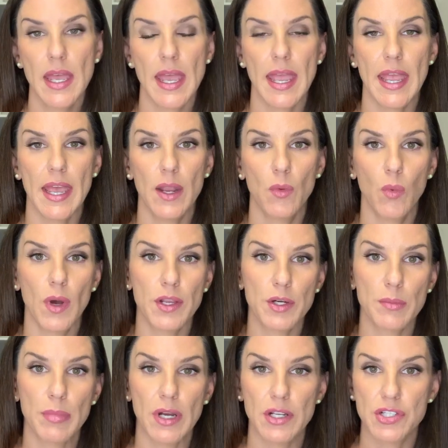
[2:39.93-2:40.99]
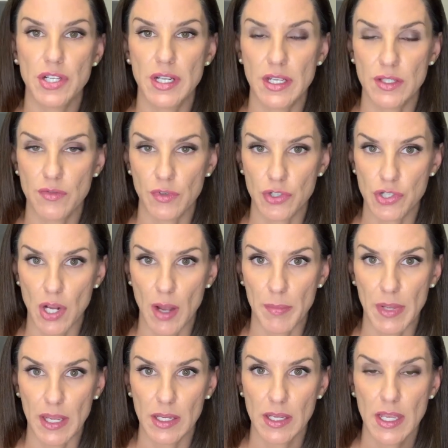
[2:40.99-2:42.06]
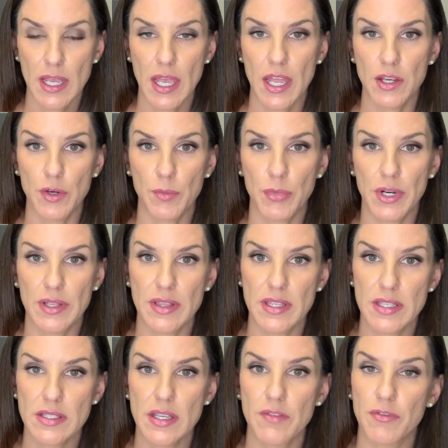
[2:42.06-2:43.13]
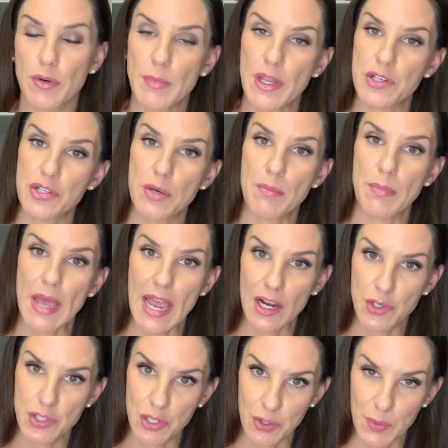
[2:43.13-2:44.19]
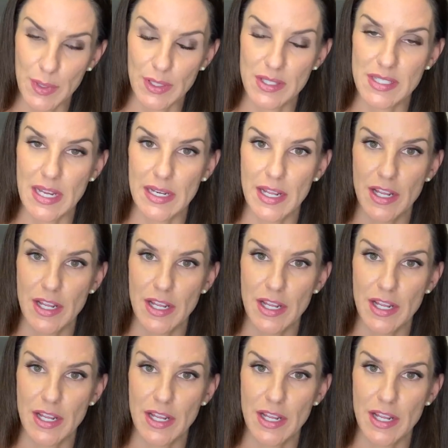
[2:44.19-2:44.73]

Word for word: and what your budget is for shopping. And you'll bring this information back to your real estate